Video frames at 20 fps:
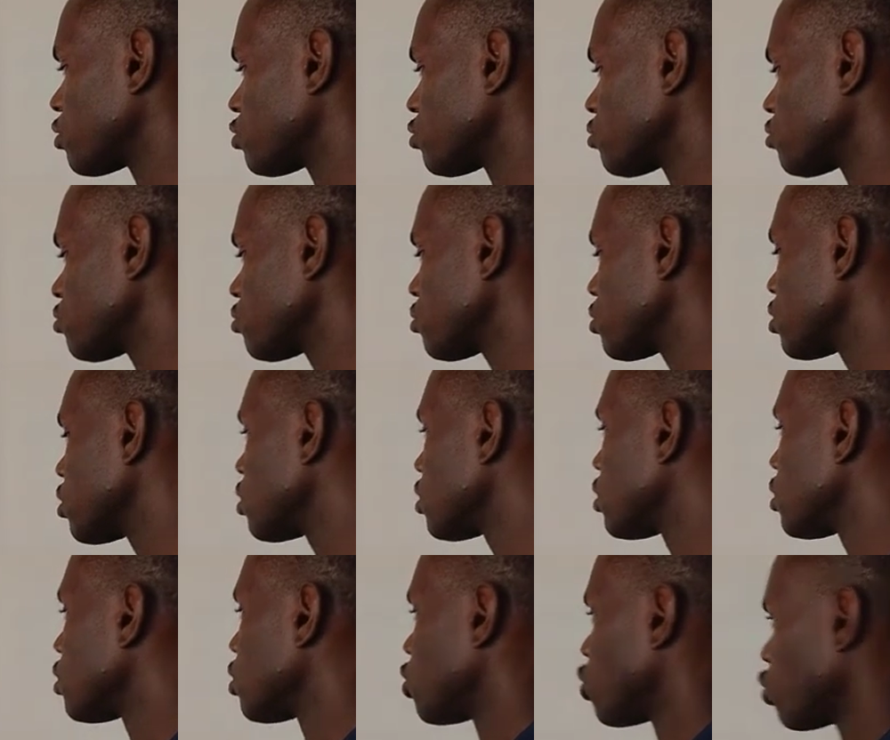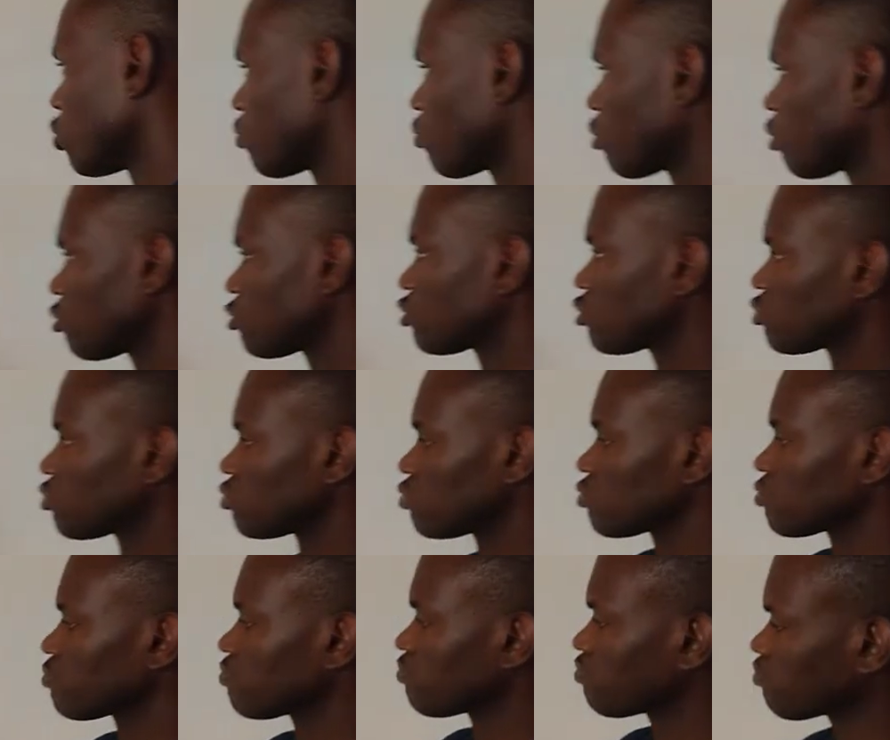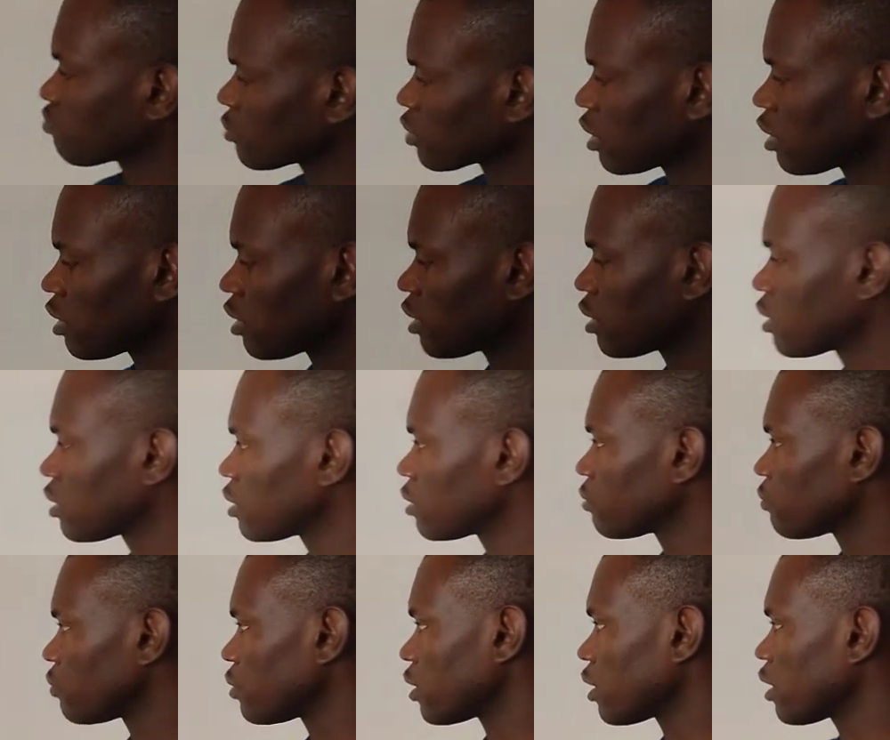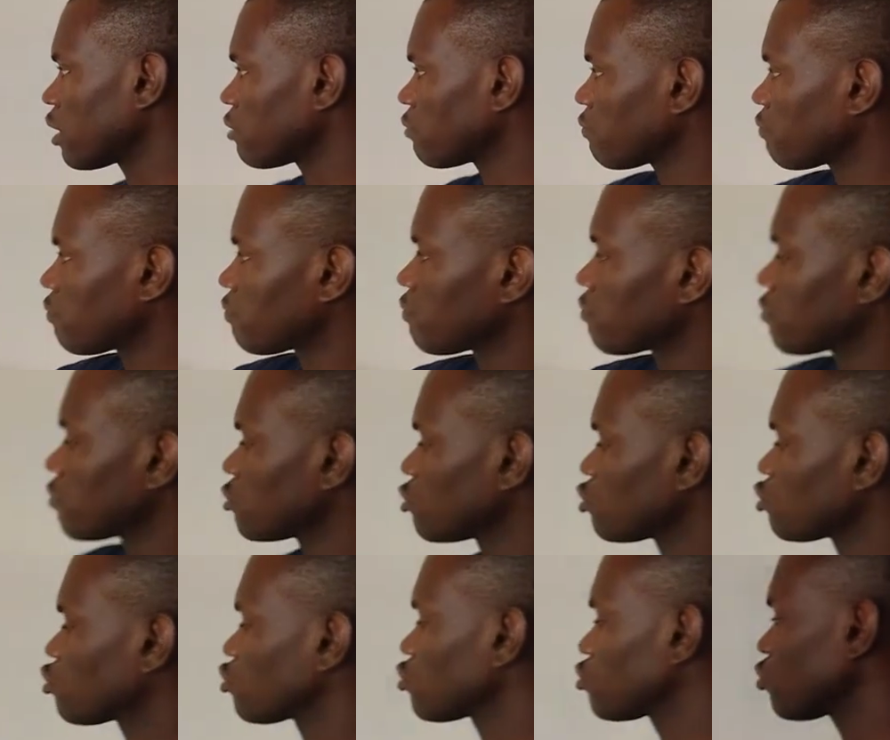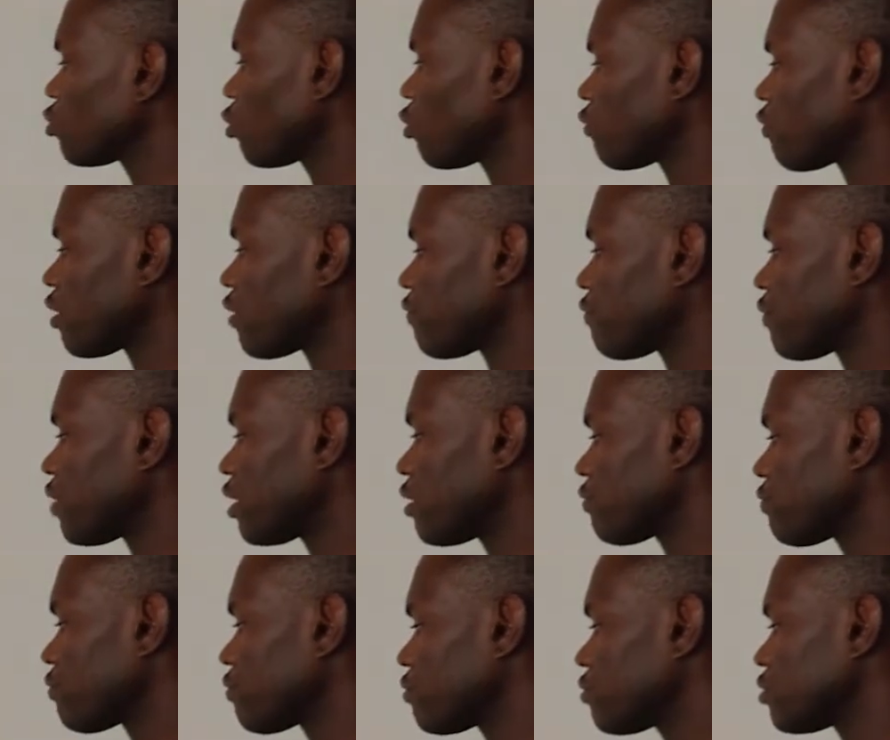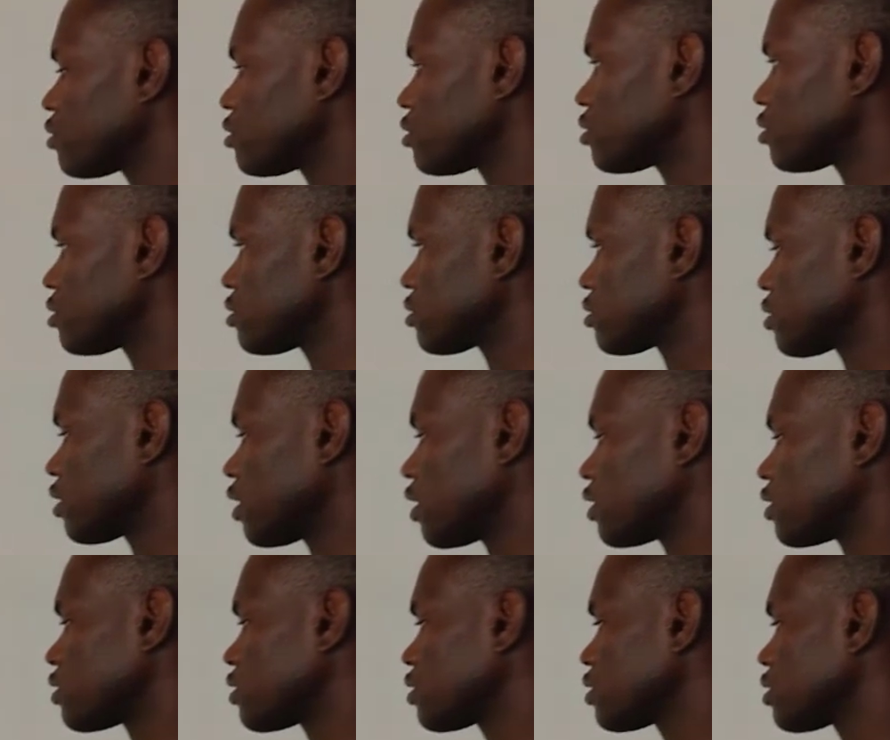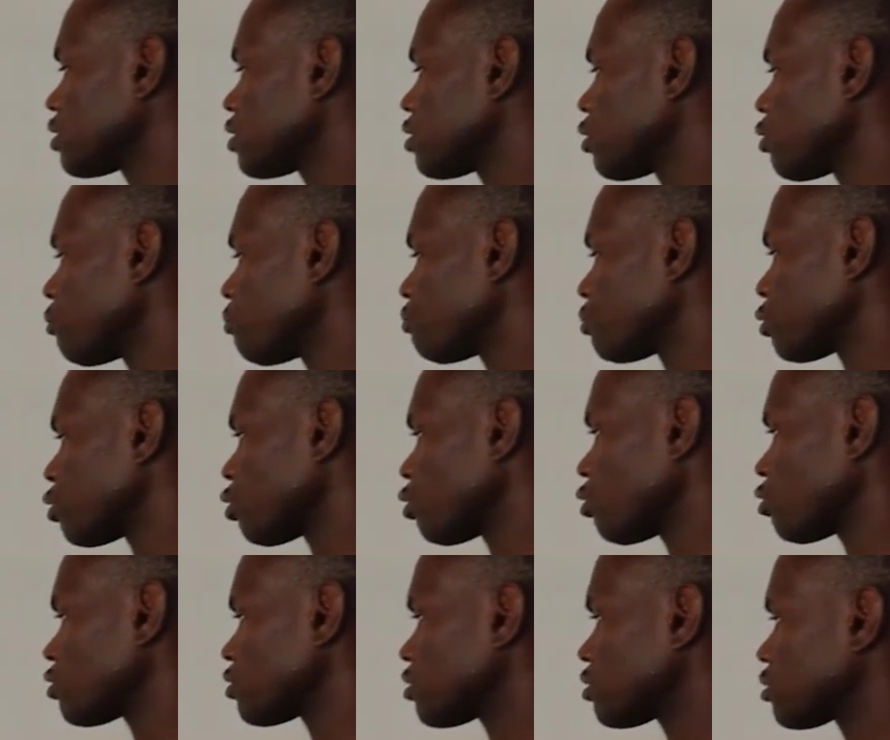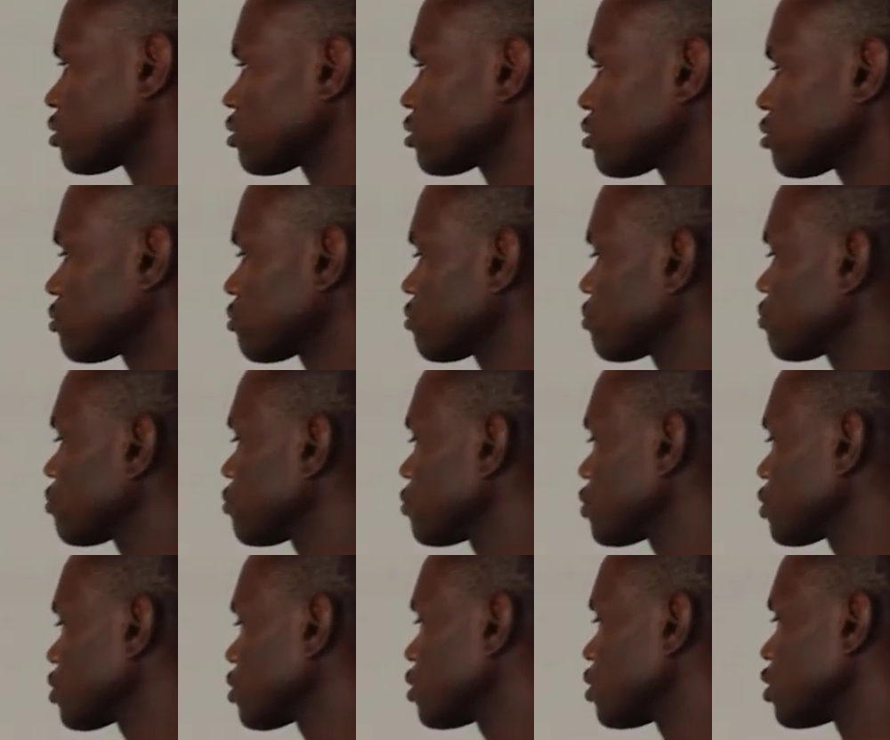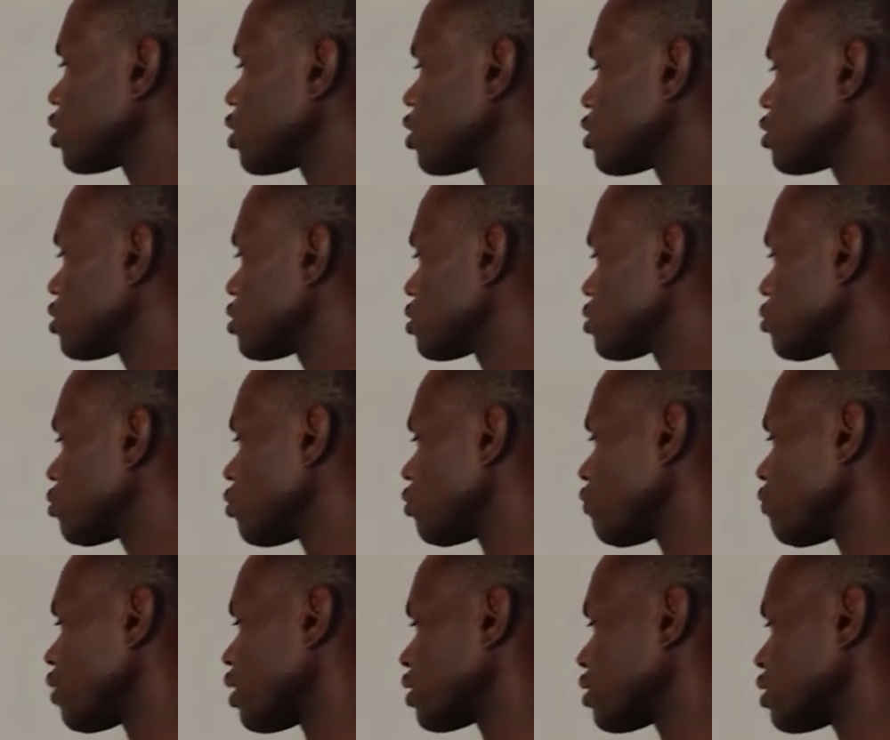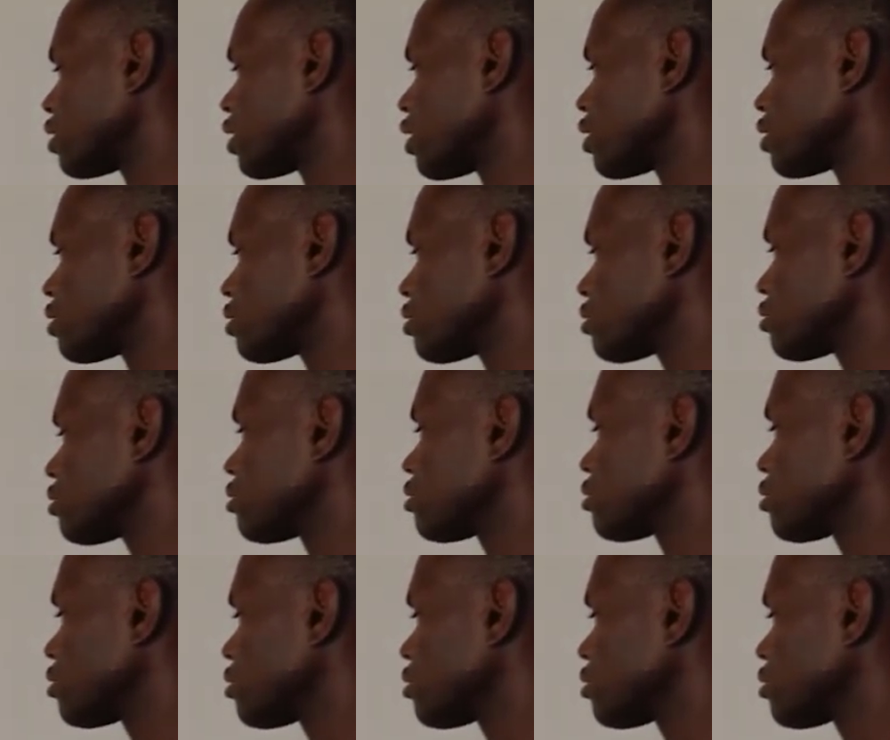power 2 equal to, we have 2 over 5 this side plus 8 over 10